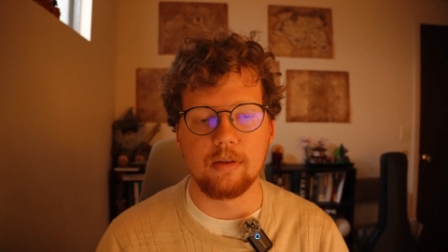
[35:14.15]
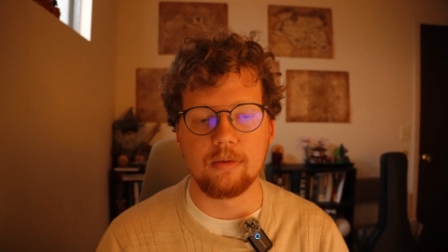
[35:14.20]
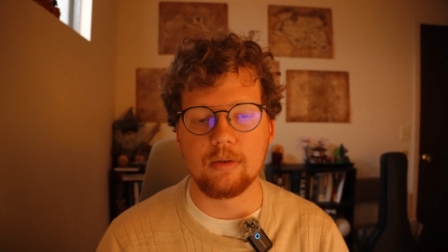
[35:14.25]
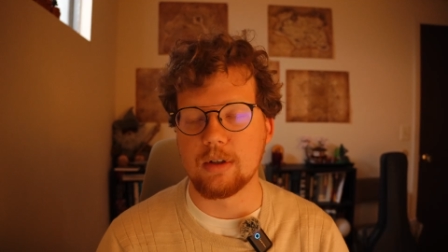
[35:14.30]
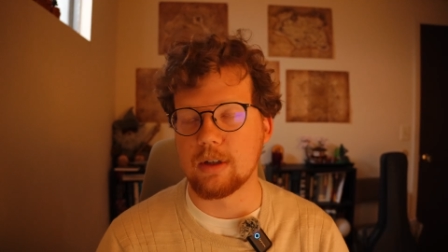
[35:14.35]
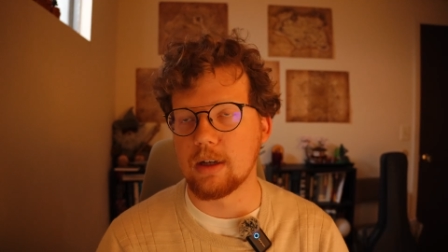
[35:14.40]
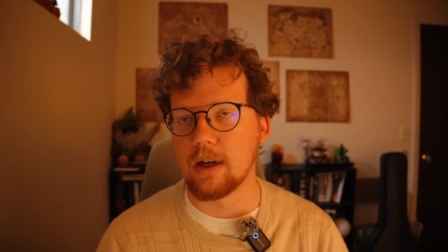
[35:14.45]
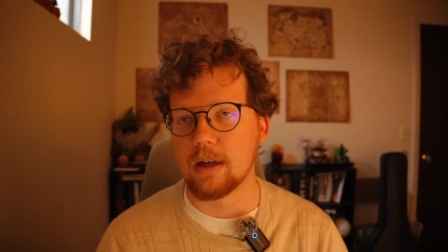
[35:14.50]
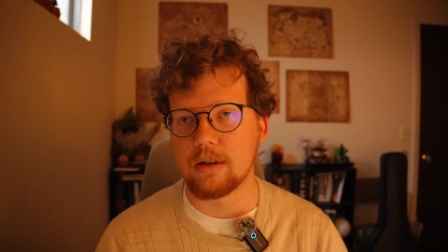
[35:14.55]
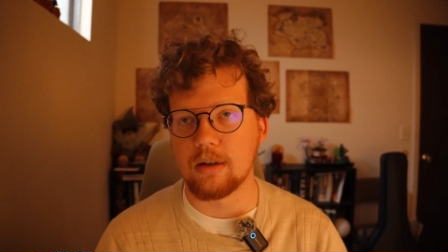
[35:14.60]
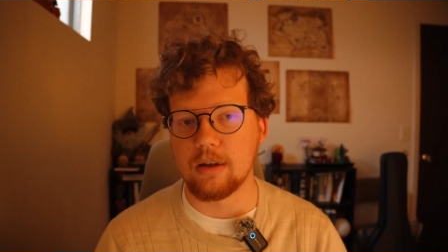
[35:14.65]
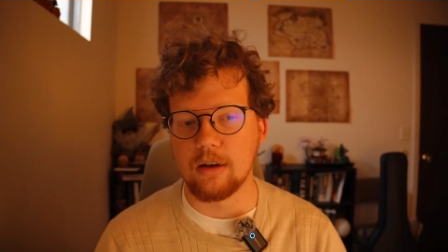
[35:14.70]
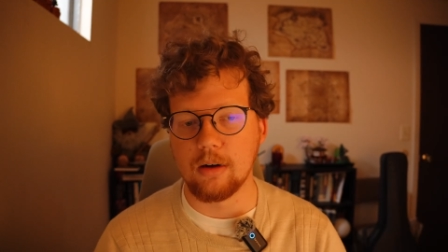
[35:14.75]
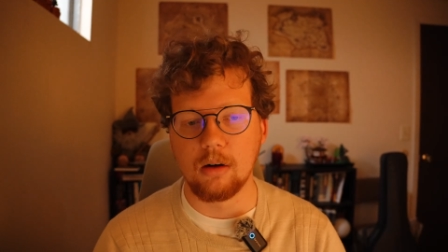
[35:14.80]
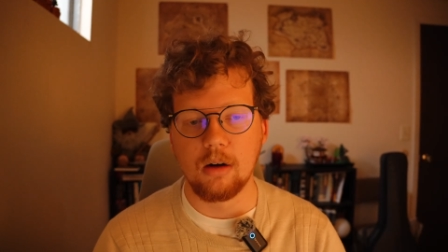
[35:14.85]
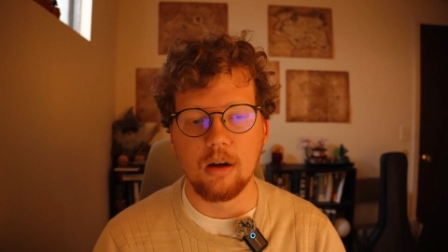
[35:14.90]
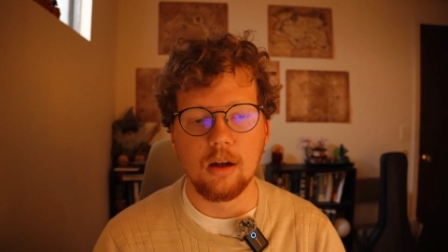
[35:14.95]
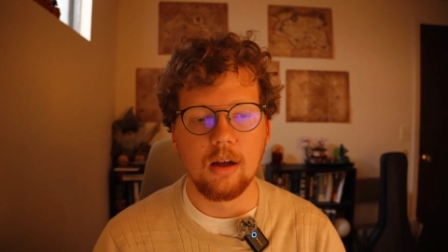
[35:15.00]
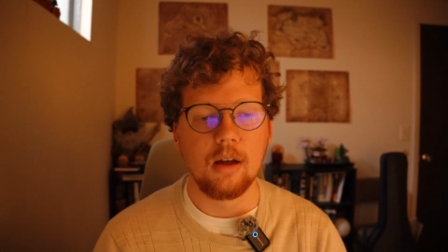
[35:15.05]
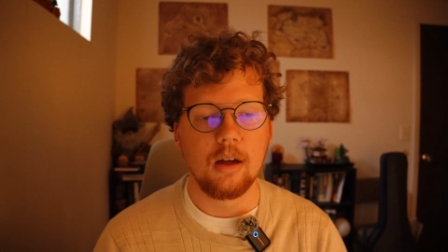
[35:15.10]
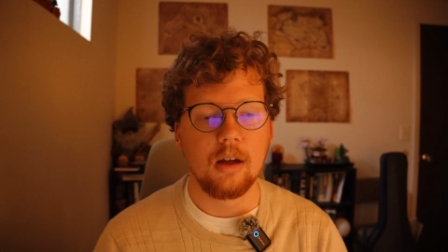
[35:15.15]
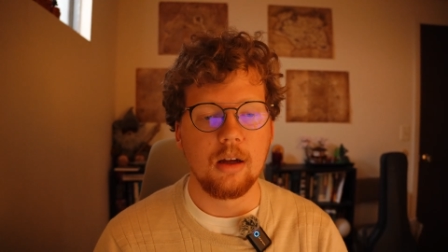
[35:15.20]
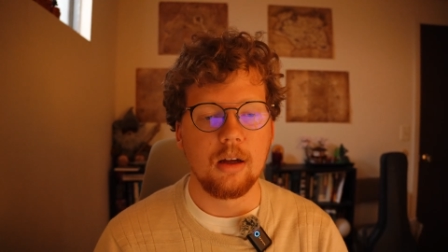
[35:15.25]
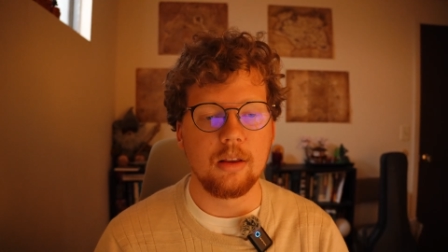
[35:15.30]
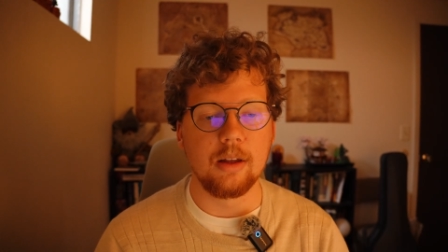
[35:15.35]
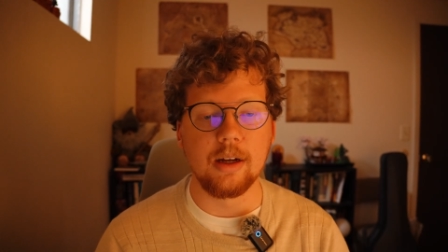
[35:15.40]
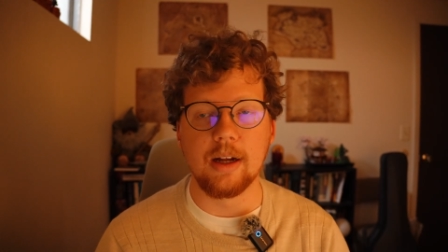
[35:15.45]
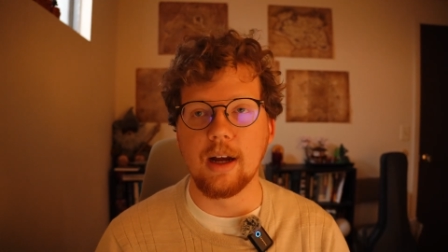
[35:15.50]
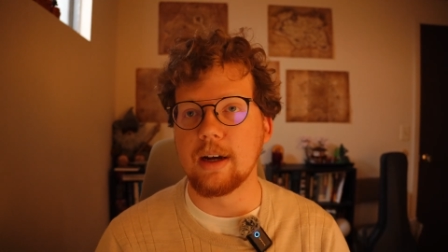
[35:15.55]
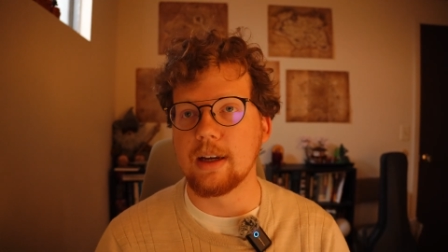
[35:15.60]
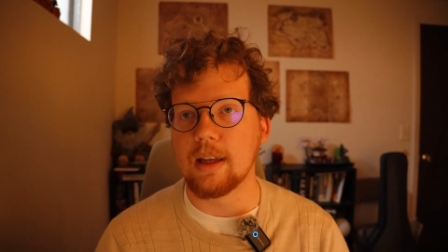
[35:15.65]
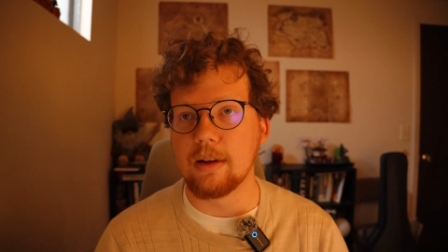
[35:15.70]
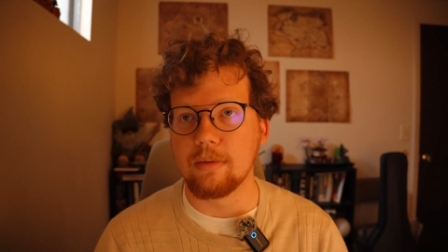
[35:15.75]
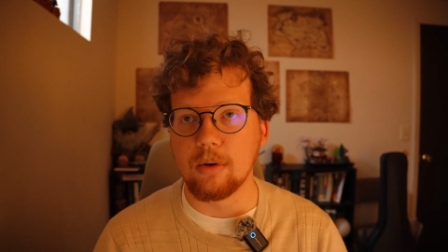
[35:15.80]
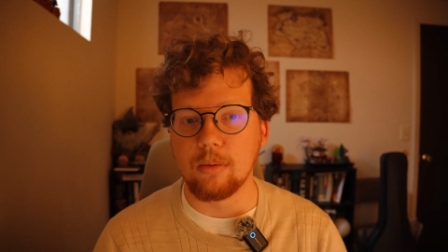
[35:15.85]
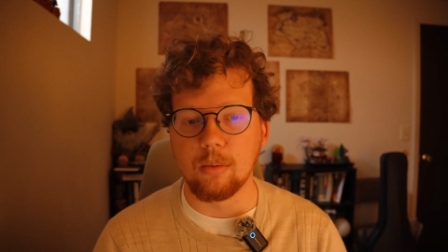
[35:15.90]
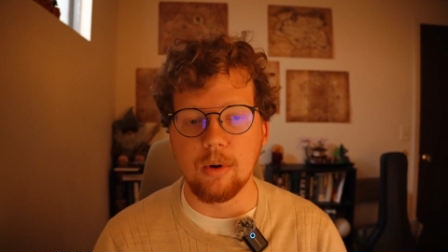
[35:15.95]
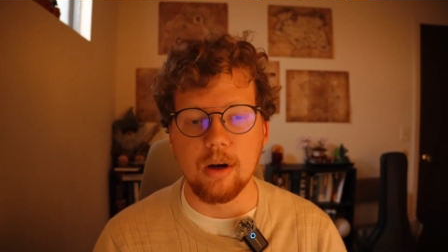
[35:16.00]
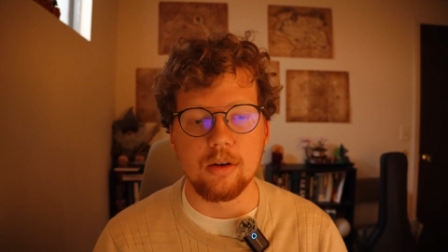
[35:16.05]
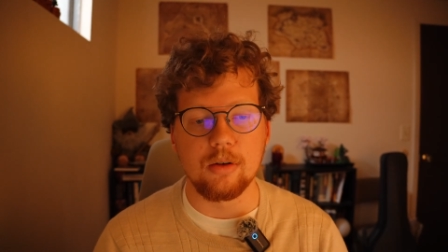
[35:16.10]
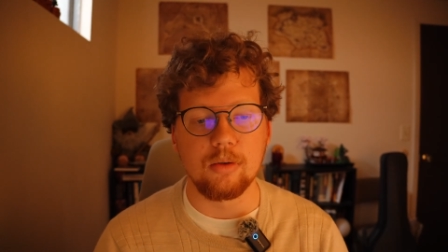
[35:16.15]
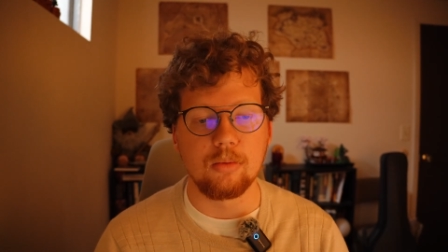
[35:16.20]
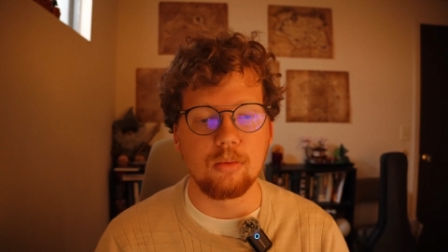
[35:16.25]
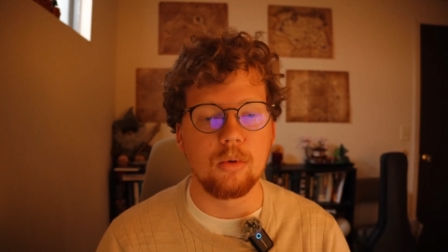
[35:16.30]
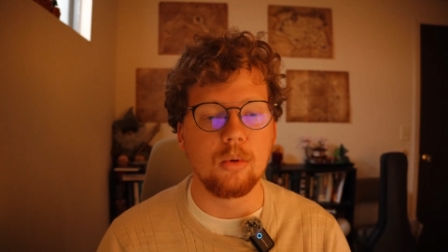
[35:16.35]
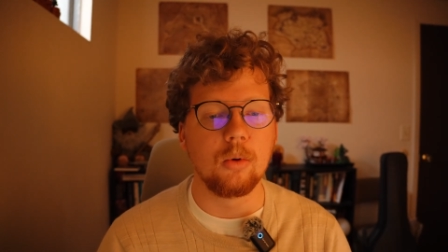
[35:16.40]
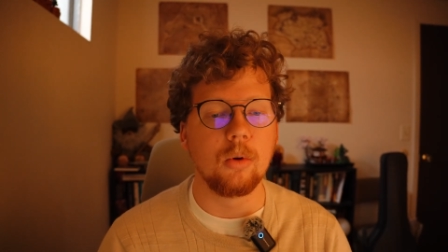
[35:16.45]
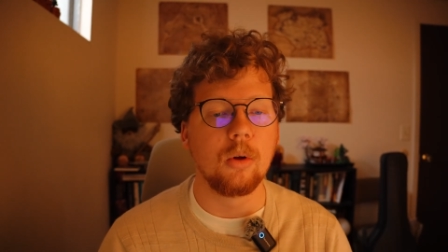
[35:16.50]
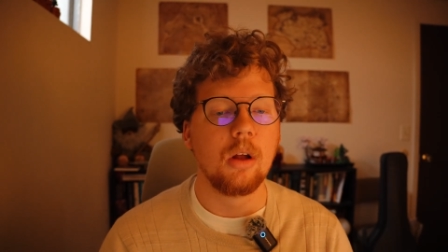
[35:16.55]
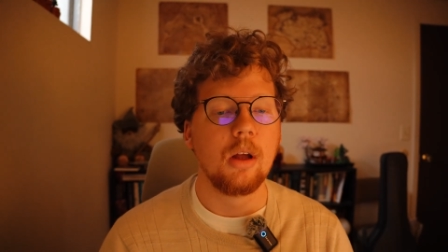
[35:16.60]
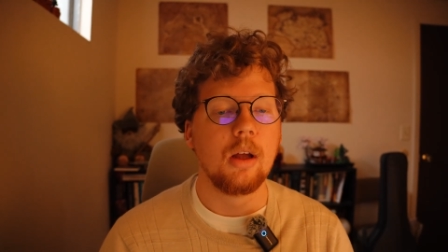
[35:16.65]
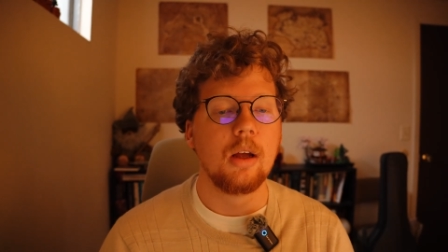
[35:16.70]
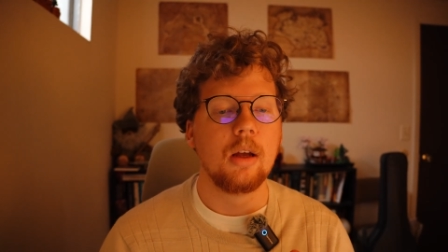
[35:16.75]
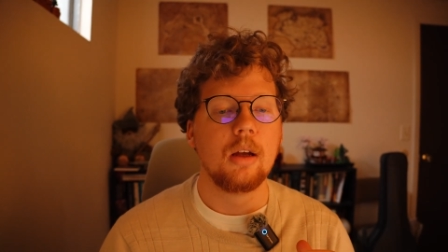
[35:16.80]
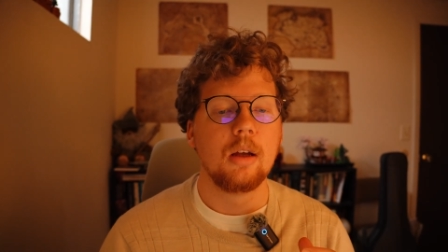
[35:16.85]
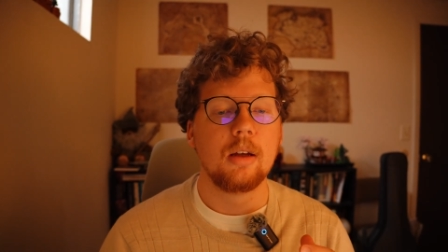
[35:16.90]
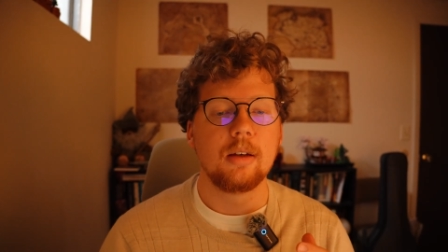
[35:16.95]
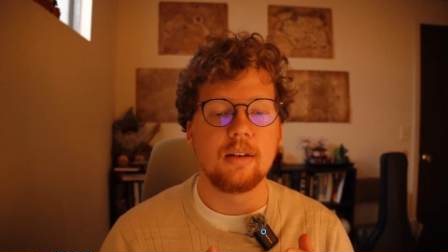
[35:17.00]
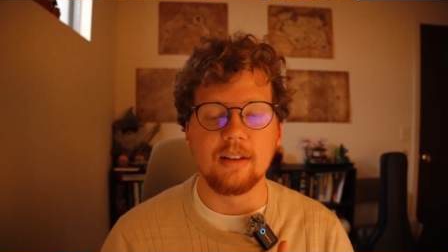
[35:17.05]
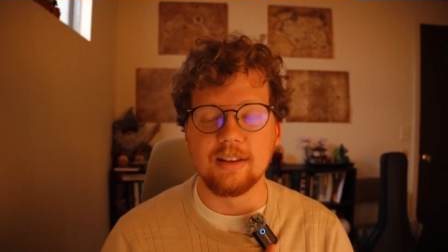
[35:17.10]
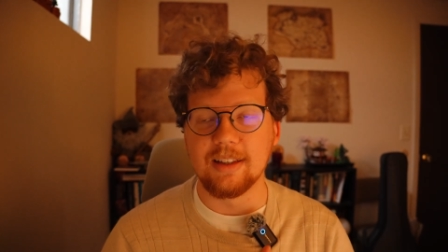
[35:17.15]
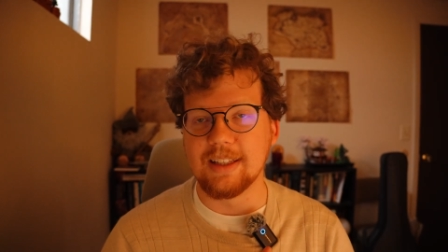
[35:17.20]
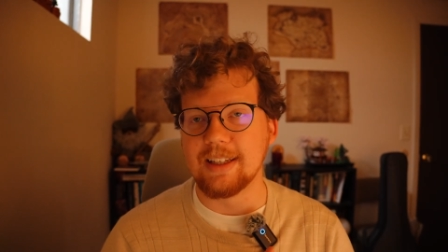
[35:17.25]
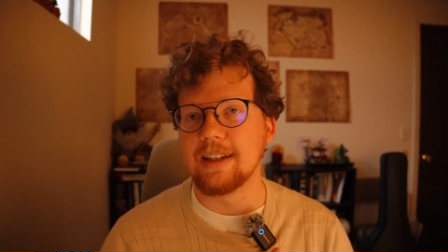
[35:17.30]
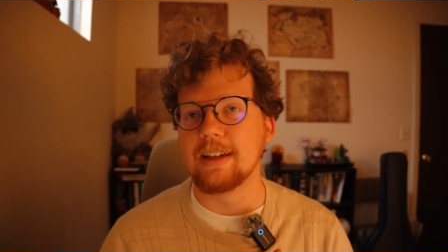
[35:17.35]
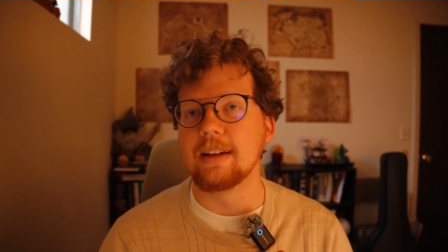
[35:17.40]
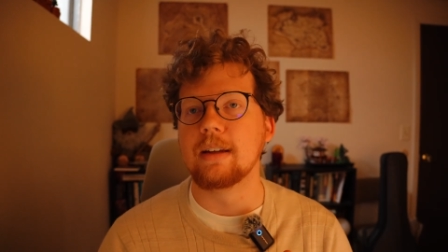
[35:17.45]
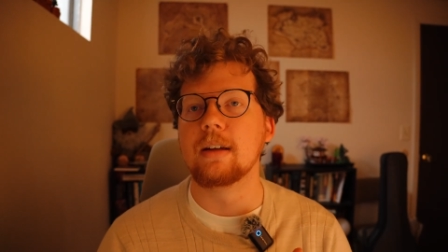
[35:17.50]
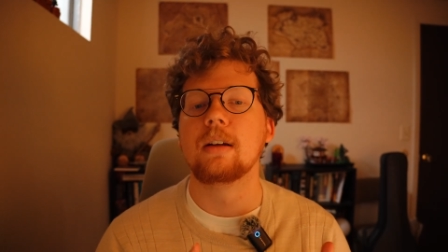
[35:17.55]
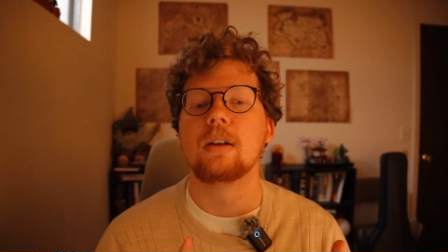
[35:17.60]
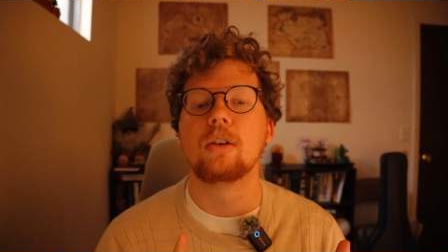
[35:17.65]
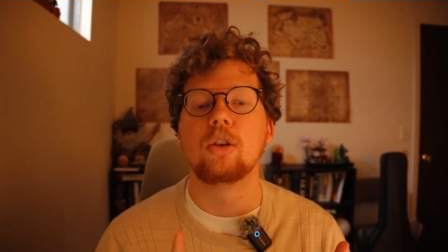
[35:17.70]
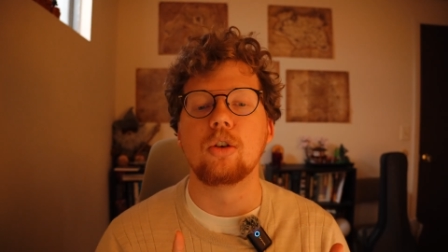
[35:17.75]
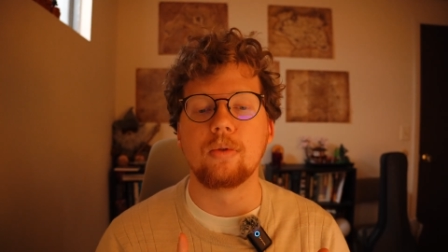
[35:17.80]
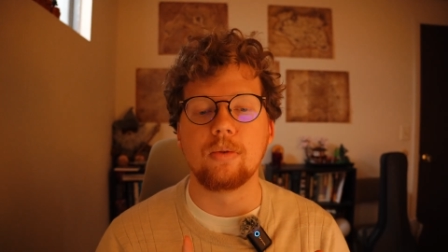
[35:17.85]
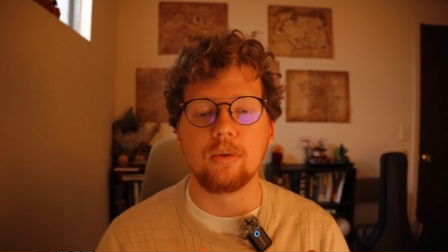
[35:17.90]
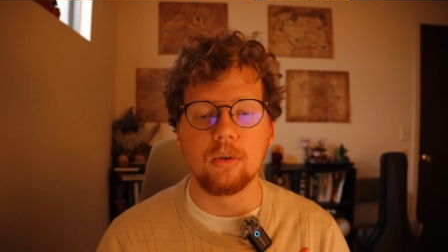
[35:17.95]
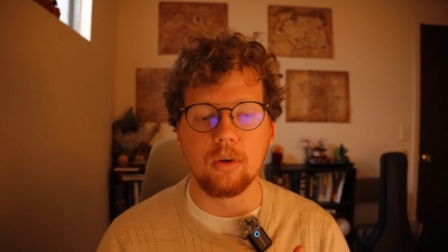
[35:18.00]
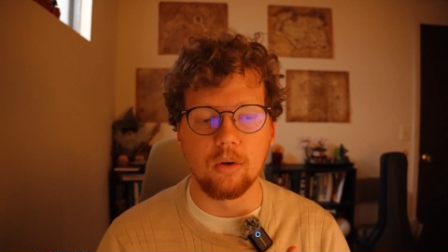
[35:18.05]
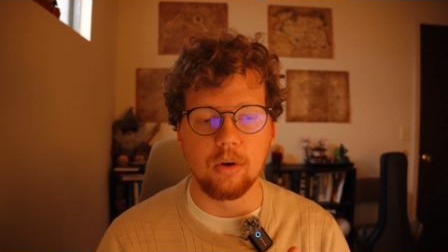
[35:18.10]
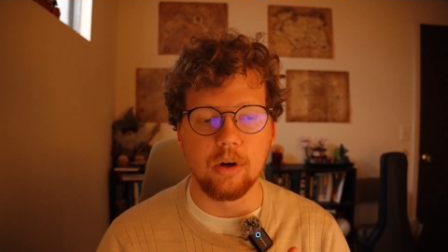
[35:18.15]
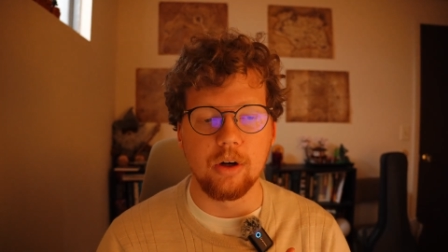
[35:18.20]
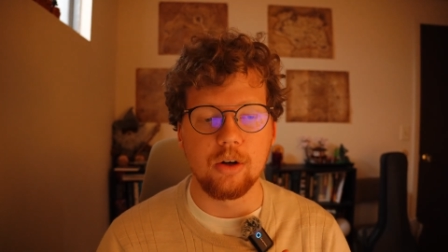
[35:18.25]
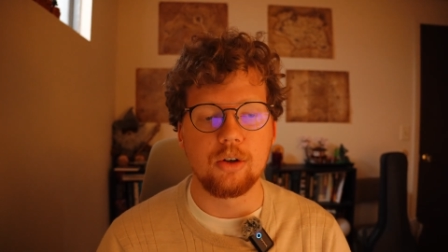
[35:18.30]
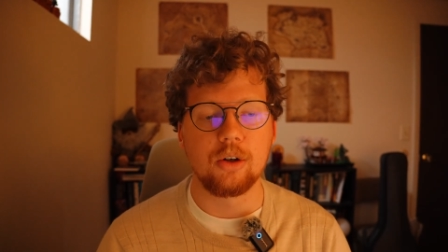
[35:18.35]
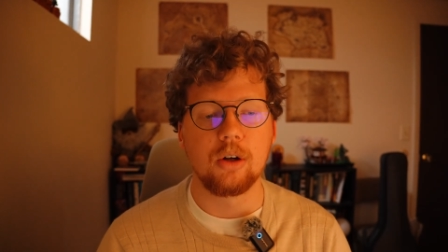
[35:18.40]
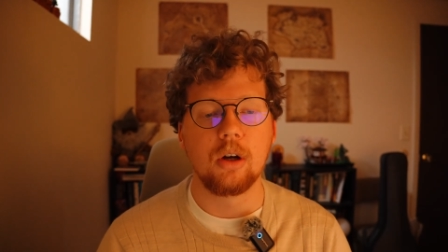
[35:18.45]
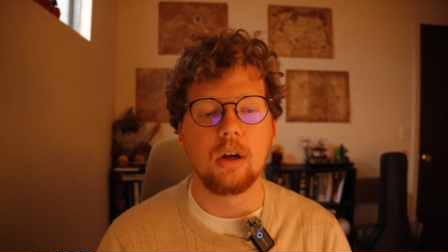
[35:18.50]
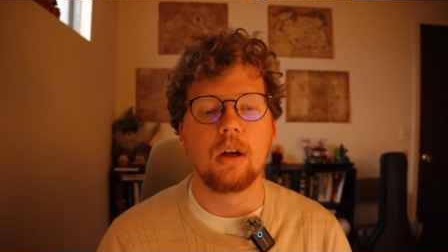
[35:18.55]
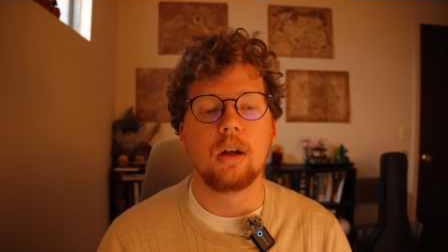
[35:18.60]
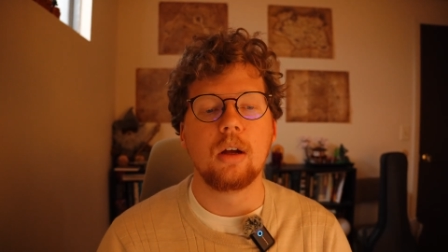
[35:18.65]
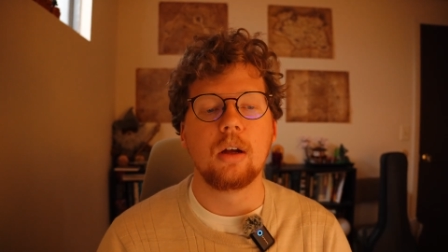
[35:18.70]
have discussed here. The God-given right to rule, to lead, to flourish.